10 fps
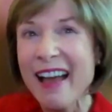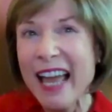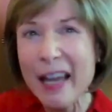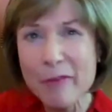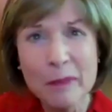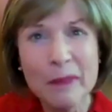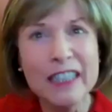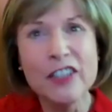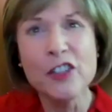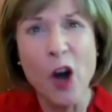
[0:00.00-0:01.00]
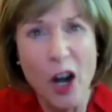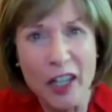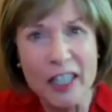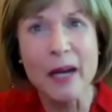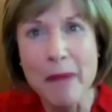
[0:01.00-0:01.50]
Everybody's
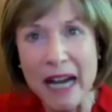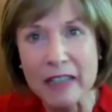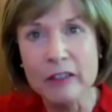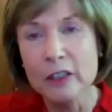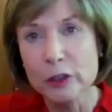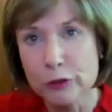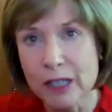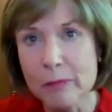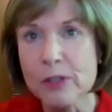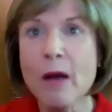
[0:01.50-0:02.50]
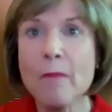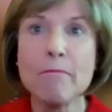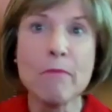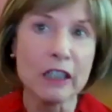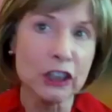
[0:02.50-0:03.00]
talking about Trump's
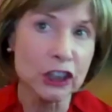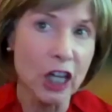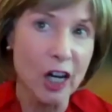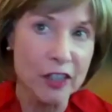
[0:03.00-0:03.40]
mugshot.